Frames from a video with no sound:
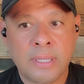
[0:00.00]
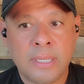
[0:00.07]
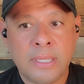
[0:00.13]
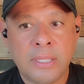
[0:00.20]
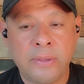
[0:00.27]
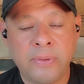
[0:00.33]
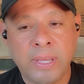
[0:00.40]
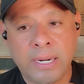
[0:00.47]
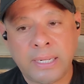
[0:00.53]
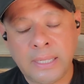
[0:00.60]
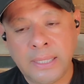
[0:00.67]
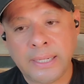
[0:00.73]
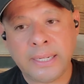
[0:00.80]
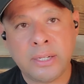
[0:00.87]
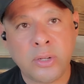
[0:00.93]
If you got a
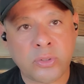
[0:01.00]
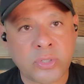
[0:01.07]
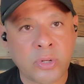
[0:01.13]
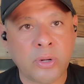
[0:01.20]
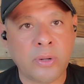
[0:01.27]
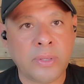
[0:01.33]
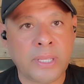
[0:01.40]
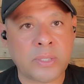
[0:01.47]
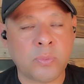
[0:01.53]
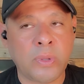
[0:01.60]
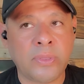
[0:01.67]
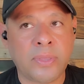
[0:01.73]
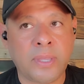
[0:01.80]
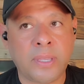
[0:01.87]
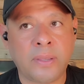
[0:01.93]
click and no turn, that's
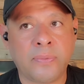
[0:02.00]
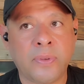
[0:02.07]
one thing.